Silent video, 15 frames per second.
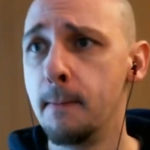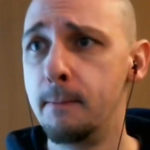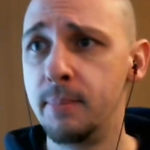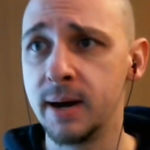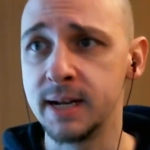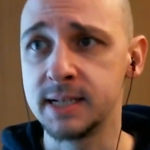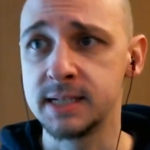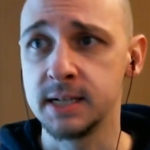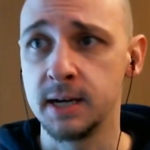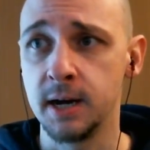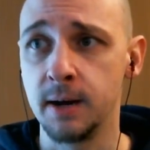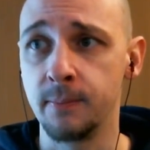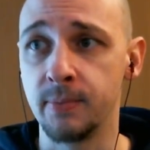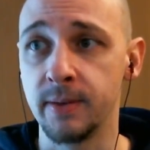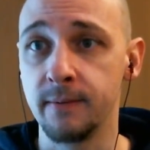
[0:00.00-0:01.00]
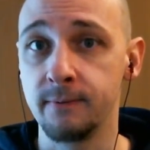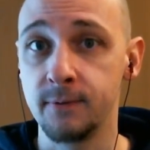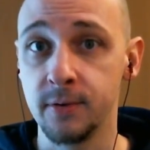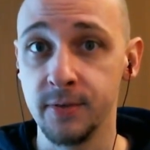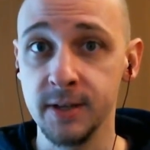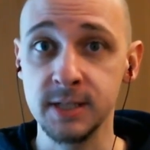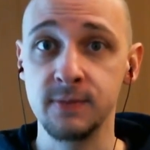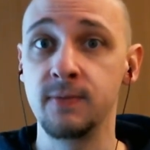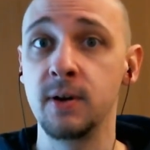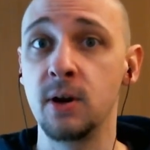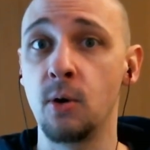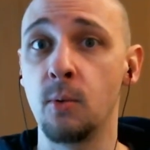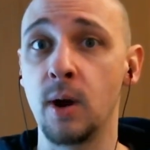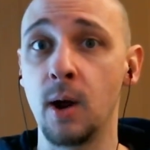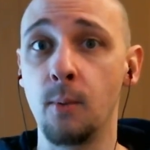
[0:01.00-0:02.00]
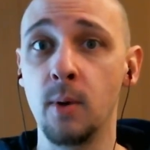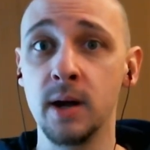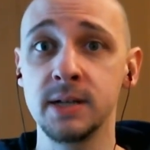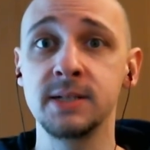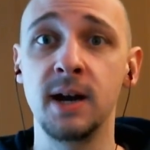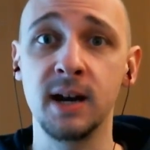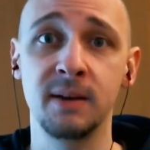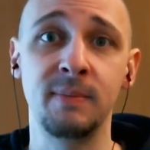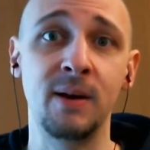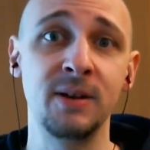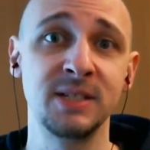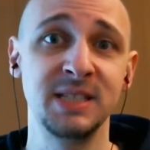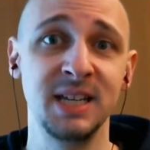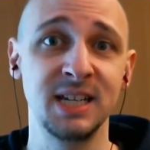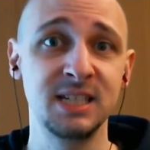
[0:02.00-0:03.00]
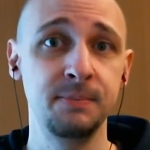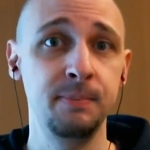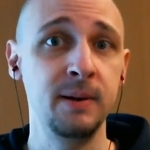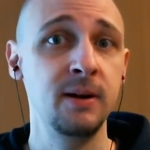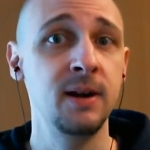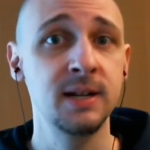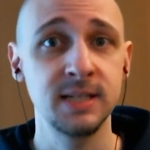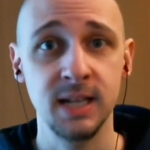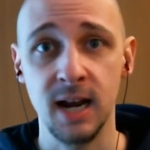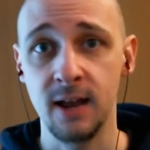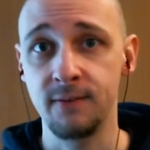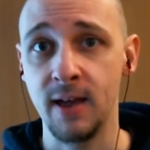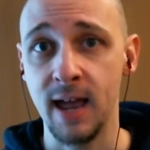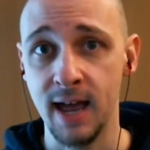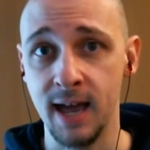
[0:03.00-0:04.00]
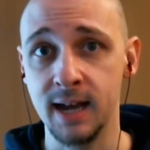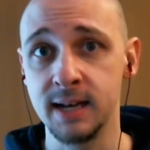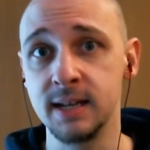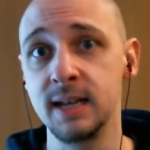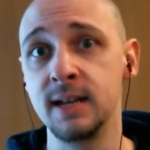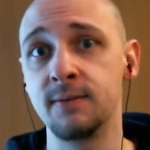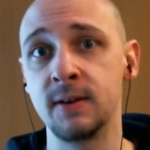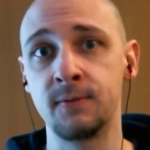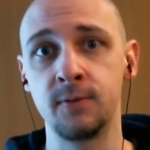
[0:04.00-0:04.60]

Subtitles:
But for this video, what I want to talk about is the experience that I've had if